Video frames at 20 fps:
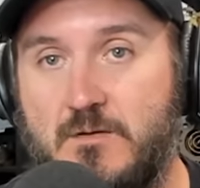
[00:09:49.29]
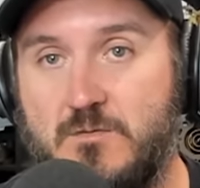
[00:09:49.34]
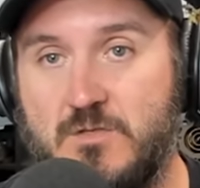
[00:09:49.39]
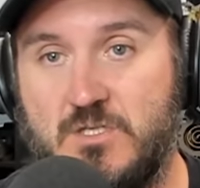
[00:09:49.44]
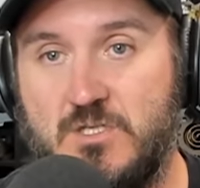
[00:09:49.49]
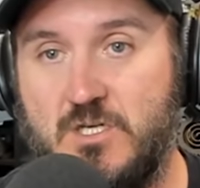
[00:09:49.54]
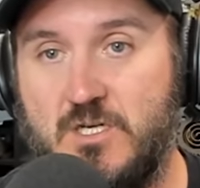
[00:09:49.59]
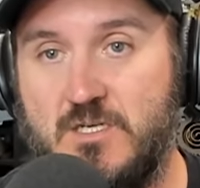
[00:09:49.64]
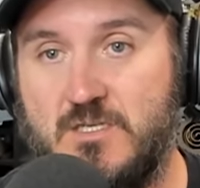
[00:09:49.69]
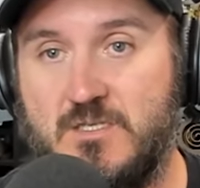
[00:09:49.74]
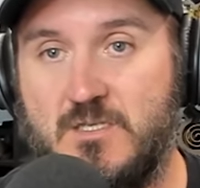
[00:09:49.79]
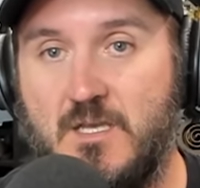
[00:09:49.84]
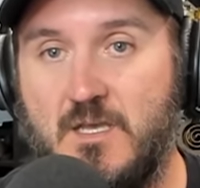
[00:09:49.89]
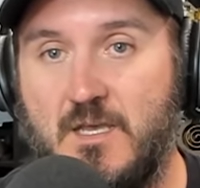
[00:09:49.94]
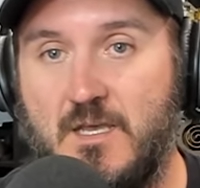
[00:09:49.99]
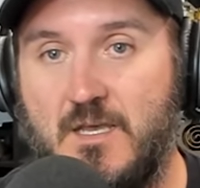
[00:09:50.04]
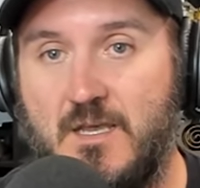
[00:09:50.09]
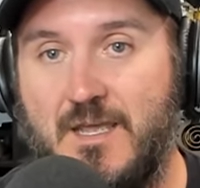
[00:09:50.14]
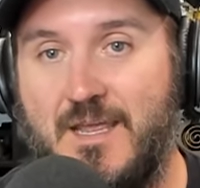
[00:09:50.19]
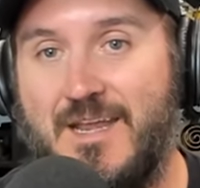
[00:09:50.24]
It was just,
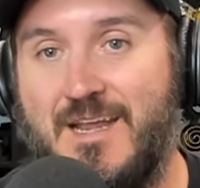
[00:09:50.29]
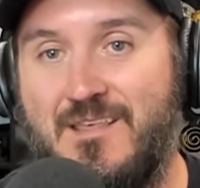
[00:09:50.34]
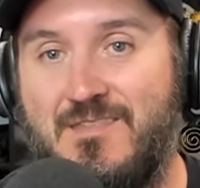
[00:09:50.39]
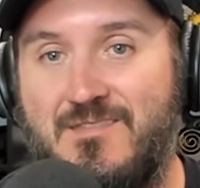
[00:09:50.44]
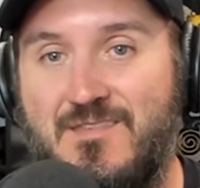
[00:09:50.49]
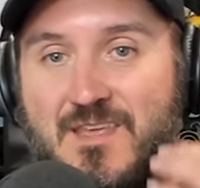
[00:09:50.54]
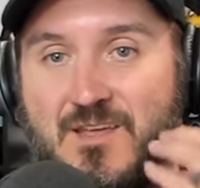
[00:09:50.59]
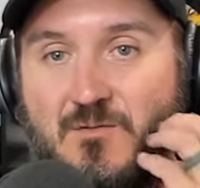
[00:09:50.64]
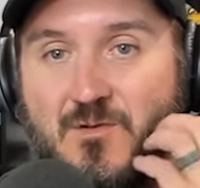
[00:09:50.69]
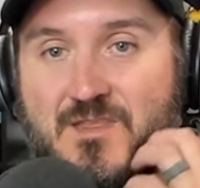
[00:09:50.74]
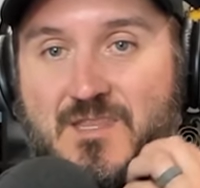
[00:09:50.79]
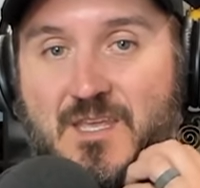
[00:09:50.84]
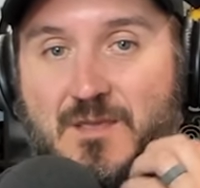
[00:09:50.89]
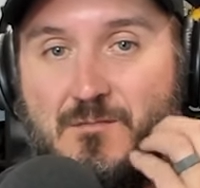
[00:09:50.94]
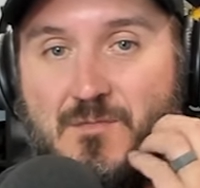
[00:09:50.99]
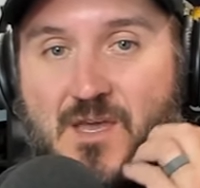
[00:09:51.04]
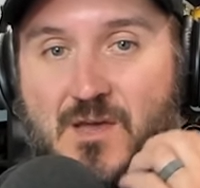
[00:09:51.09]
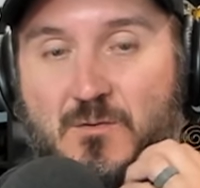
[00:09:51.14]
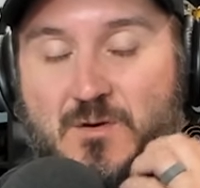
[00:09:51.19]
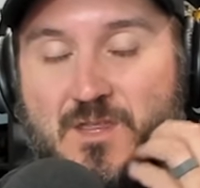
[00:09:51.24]
and I think what they
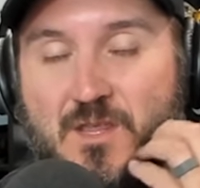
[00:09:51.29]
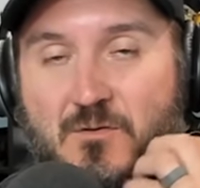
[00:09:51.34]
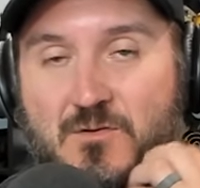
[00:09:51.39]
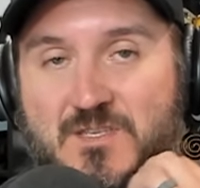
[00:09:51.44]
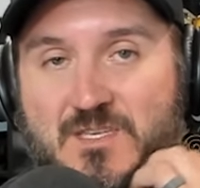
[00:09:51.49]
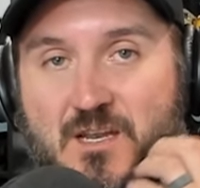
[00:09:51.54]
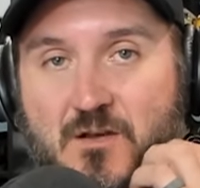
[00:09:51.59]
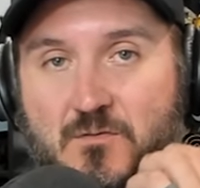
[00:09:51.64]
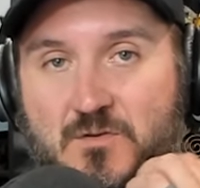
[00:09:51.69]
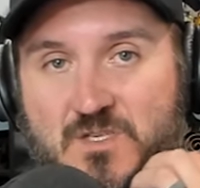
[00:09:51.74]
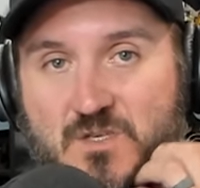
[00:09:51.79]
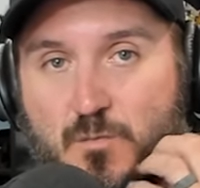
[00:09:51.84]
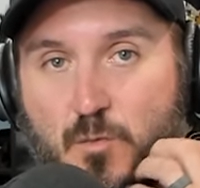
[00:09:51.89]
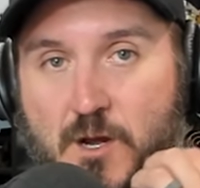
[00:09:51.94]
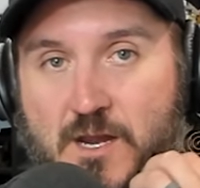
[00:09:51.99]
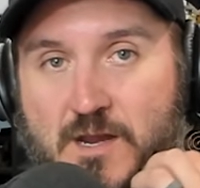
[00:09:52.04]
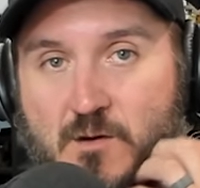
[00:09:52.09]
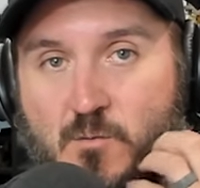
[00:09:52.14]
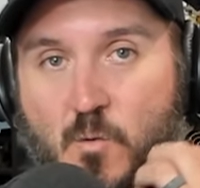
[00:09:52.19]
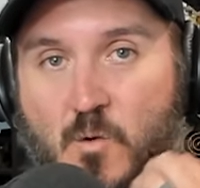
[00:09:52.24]
meant when they were saying it was
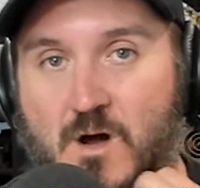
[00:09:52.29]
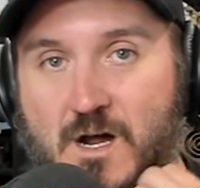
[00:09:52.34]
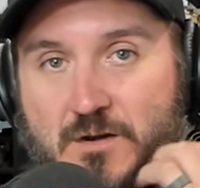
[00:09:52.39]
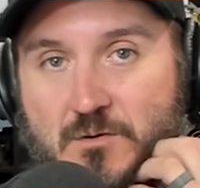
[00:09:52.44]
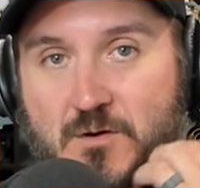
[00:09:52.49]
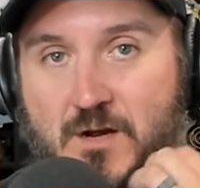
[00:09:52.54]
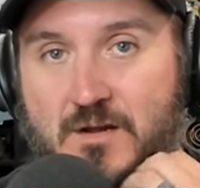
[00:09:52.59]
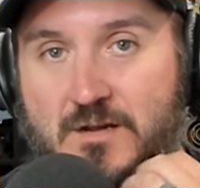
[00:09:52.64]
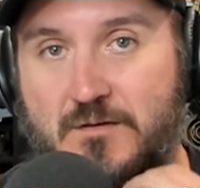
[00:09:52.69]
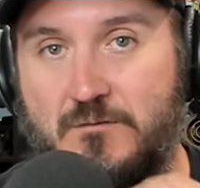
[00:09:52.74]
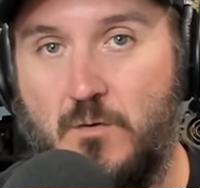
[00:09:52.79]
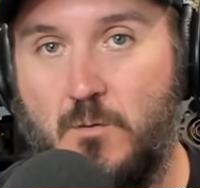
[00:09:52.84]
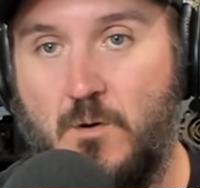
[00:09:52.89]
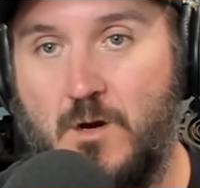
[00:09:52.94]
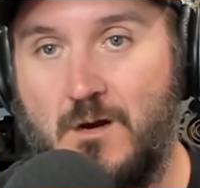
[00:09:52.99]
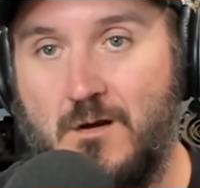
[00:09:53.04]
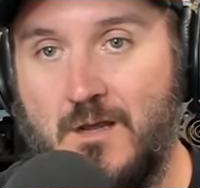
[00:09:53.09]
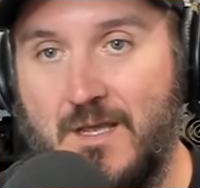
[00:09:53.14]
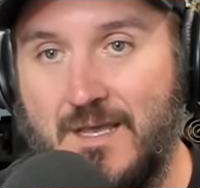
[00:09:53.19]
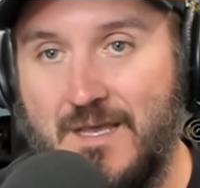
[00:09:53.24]
spraying water out
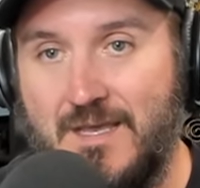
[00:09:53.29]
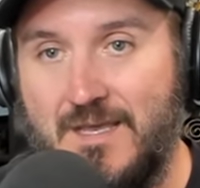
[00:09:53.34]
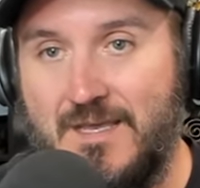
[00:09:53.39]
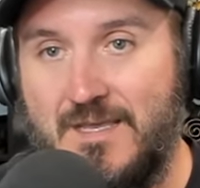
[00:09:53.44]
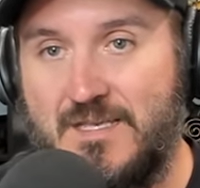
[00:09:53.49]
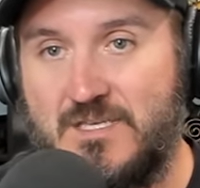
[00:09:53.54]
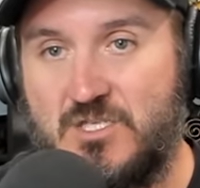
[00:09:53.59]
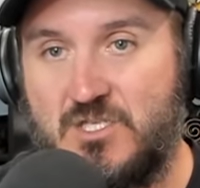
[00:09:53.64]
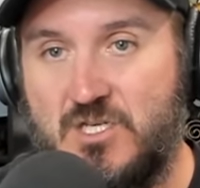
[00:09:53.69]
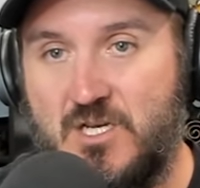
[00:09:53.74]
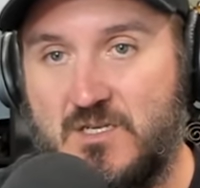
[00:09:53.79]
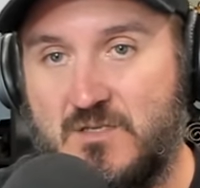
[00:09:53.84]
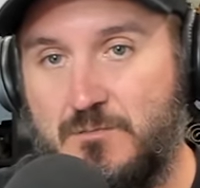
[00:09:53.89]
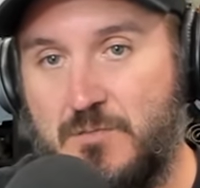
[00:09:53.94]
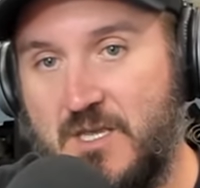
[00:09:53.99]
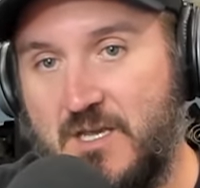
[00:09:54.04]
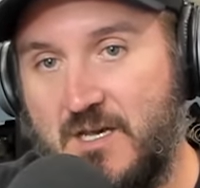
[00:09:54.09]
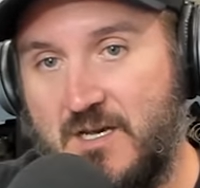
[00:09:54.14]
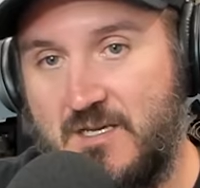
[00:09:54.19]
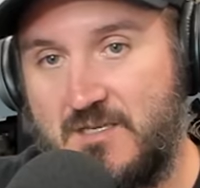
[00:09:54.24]
everywhere is just
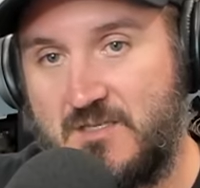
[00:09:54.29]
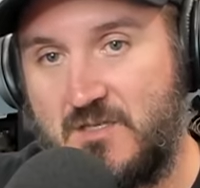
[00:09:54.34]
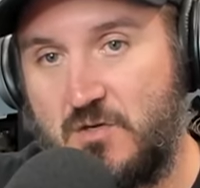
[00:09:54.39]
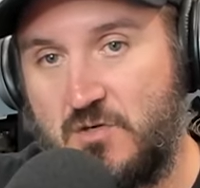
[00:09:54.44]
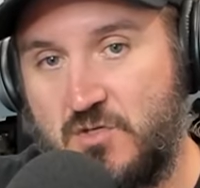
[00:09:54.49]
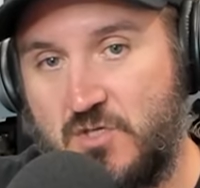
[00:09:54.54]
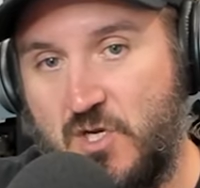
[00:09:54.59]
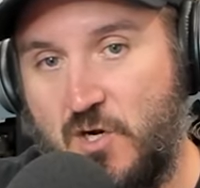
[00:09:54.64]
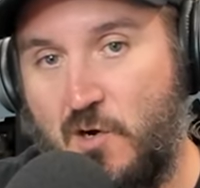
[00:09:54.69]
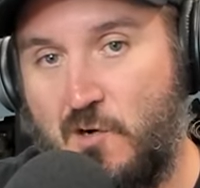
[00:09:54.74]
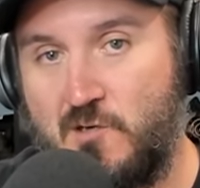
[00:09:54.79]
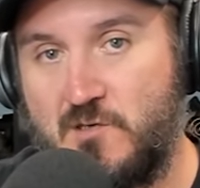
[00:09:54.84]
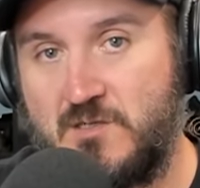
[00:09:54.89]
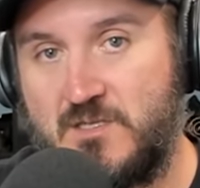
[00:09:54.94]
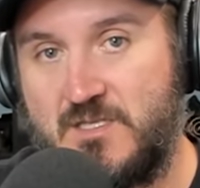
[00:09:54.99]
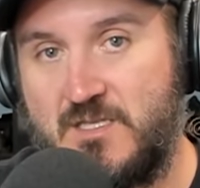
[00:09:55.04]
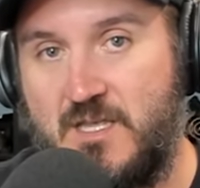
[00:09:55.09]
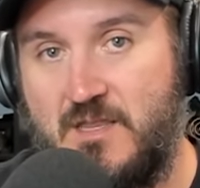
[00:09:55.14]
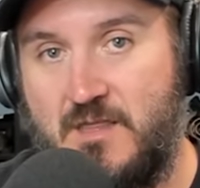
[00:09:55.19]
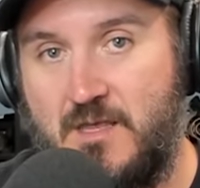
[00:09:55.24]
because there's
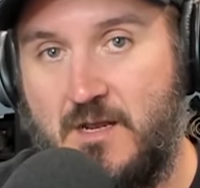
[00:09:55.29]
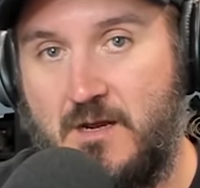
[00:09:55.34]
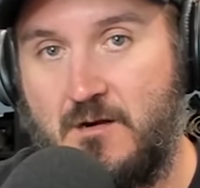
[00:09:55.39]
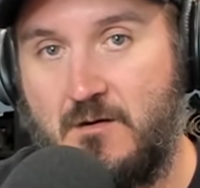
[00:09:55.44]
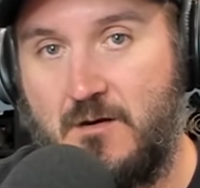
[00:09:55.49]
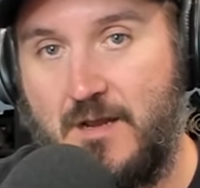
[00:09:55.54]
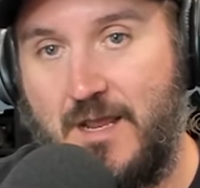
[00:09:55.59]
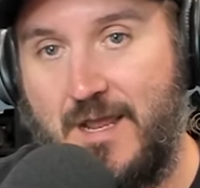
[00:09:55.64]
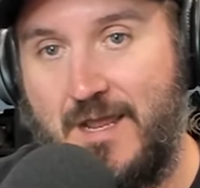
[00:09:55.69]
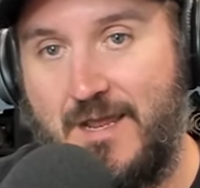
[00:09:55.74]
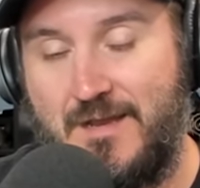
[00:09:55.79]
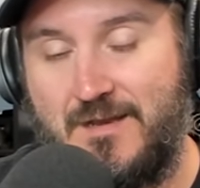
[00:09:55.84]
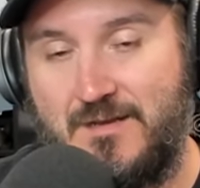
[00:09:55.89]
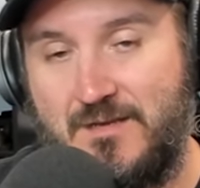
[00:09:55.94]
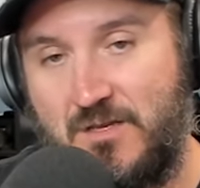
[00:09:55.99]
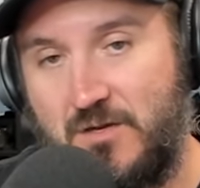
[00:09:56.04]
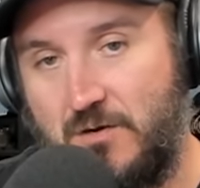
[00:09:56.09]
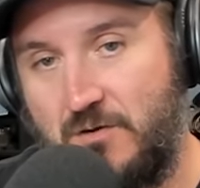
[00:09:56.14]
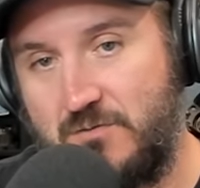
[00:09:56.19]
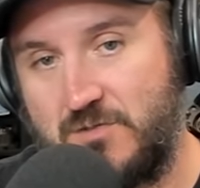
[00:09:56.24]
curtains in there,
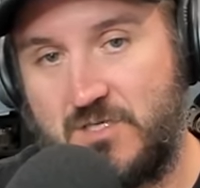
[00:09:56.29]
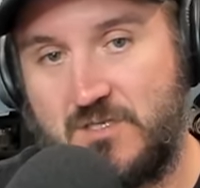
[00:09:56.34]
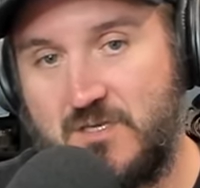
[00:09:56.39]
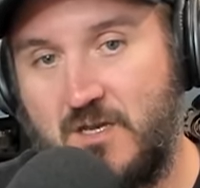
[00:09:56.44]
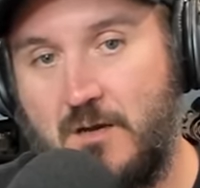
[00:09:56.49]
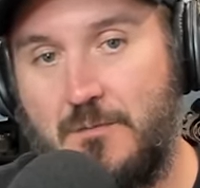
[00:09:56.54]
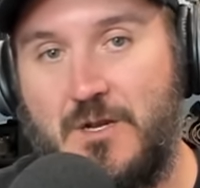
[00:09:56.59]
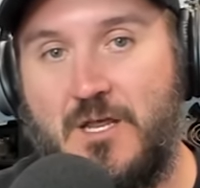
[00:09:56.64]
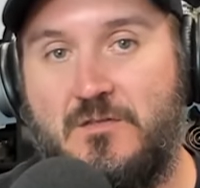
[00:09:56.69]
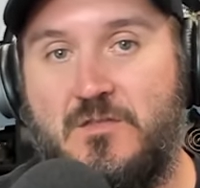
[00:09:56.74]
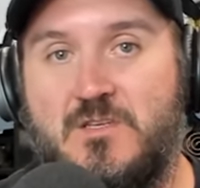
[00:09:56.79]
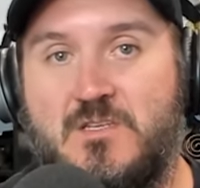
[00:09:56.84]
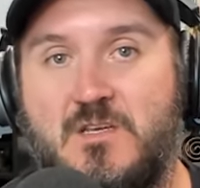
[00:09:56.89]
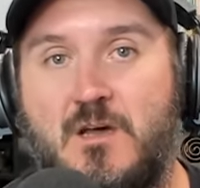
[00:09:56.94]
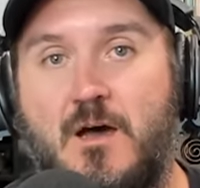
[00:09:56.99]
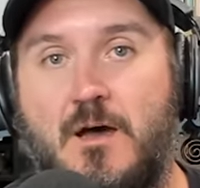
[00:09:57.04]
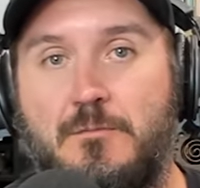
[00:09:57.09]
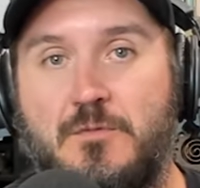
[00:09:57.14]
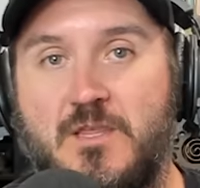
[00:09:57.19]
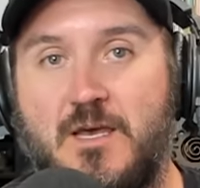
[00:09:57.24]
and, you know, it's just coming out the
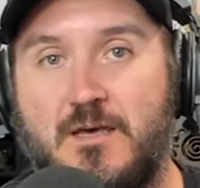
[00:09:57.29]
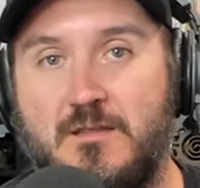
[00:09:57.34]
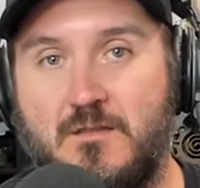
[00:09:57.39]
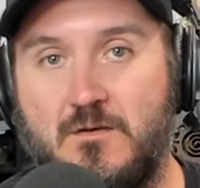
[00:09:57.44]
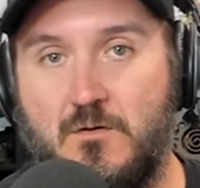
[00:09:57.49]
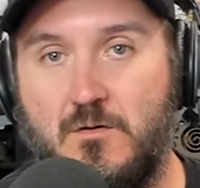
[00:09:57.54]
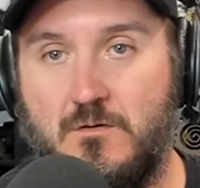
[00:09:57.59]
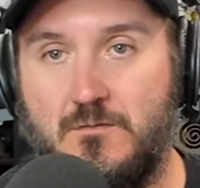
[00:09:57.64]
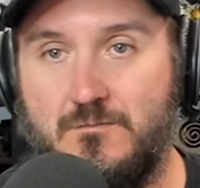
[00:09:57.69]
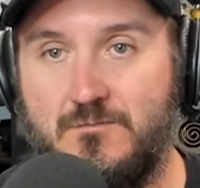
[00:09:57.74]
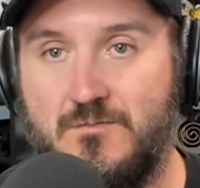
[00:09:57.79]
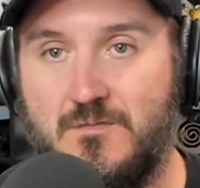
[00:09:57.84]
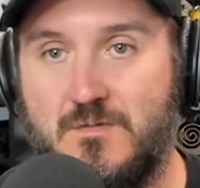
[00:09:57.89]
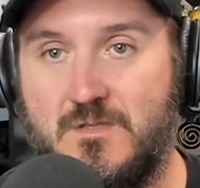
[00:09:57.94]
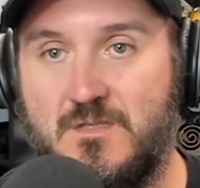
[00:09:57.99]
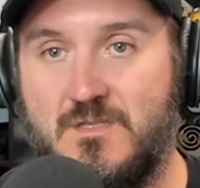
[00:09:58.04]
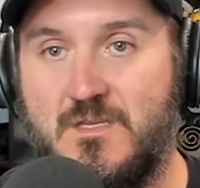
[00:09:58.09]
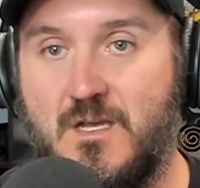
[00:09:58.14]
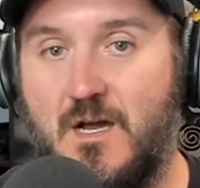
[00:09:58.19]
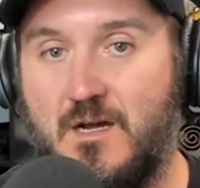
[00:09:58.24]
top of that little
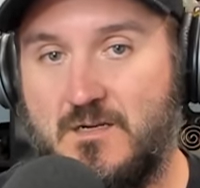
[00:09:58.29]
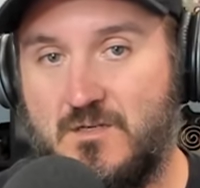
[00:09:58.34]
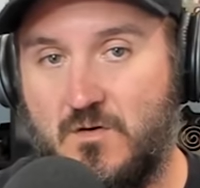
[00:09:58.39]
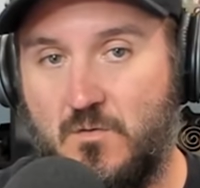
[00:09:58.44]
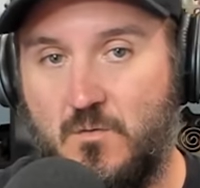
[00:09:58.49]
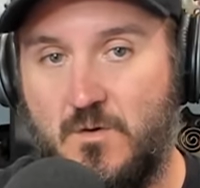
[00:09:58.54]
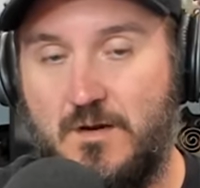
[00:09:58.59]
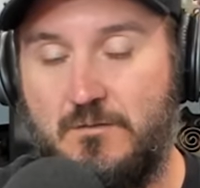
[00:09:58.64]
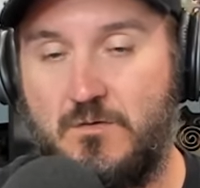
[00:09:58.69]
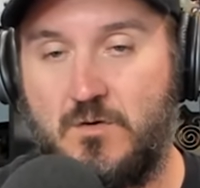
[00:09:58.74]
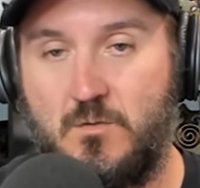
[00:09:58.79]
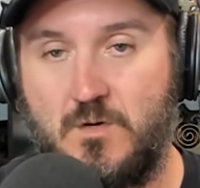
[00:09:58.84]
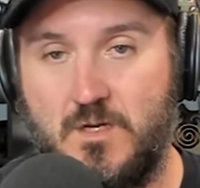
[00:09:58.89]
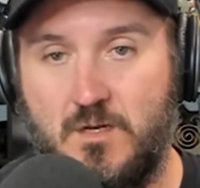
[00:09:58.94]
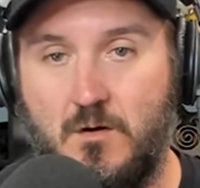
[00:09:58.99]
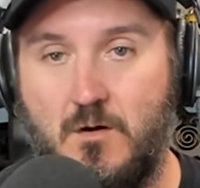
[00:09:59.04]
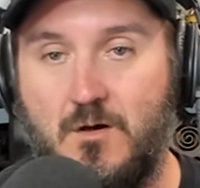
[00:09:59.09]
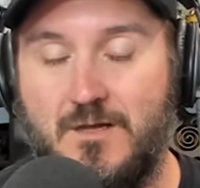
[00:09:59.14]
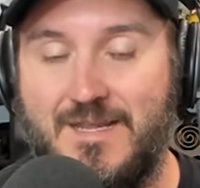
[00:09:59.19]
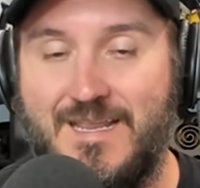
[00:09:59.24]
duct or whatever you want
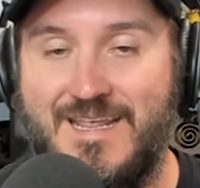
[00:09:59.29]
to call it.